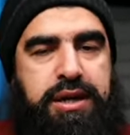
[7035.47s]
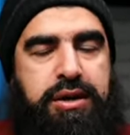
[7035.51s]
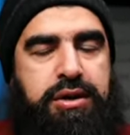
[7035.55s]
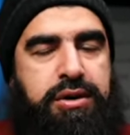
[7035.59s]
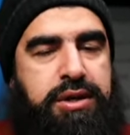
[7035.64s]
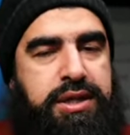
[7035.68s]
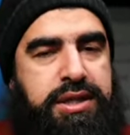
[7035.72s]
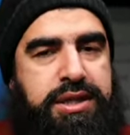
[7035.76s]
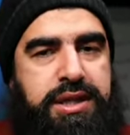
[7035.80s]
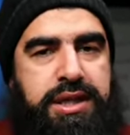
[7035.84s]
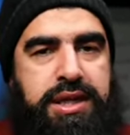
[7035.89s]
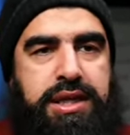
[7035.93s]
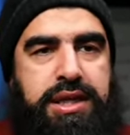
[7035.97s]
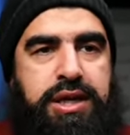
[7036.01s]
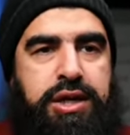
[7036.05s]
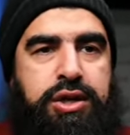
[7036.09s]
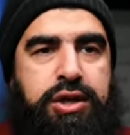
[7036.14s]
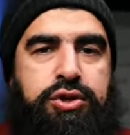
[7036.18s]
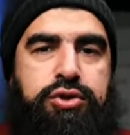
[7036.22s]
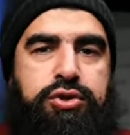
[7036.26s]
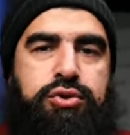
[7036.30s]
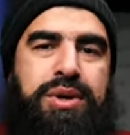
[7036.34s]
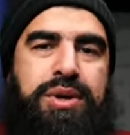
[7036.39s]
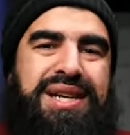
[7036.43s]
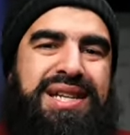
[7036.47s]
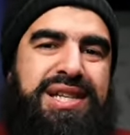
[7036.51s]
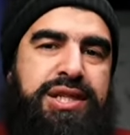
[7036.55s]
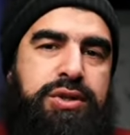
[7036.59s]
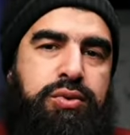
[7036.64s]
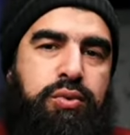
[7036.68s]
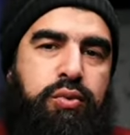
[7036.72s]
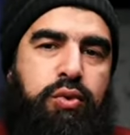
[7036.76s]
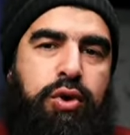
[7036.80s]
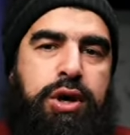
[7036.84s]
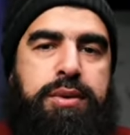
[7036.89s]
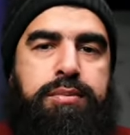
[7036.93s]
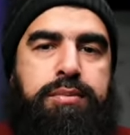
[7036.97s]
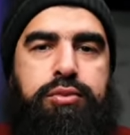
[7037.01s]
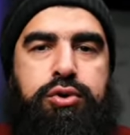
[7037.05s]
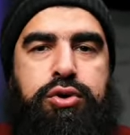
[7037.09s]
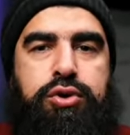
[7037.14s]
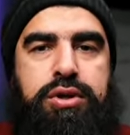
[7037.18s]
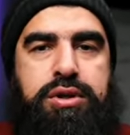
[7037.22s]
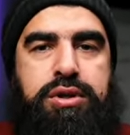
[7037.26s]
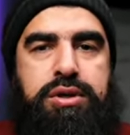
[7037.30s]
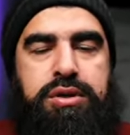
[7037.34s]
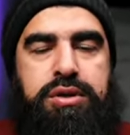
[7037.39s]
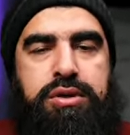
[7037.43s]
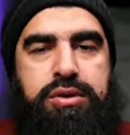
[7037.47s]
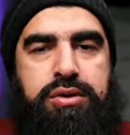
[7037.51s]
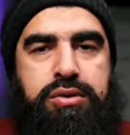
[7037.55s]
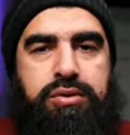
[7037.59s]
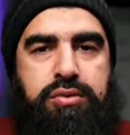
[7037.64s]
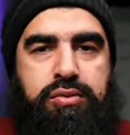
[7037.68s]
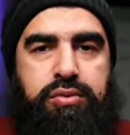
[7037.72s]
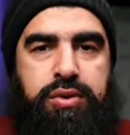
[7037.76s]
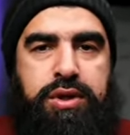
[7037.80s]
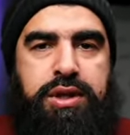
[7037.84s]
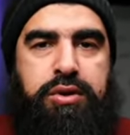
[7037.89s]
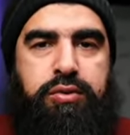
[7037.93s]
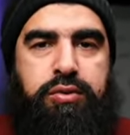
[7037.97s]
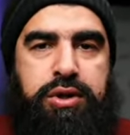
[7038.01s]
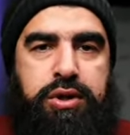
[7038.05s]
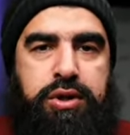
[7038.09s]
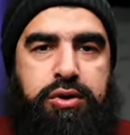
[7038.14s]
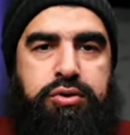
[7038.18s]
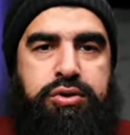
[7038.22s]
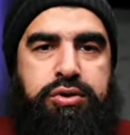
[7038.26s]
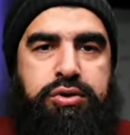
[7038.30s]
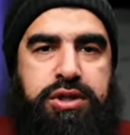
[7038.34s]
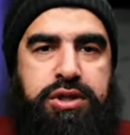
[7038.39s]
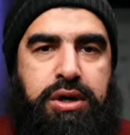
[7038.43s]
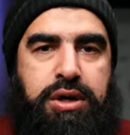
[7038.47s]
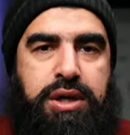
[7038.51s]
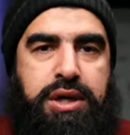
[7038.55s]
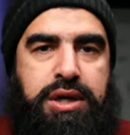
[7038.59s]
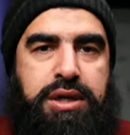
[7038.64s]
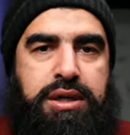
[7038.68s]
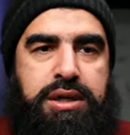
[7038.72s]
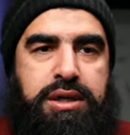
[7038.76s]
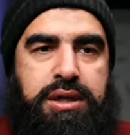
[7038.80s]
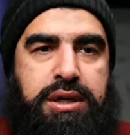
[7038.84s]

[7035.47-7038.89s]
Honestly, do at least one book with with a good scholar.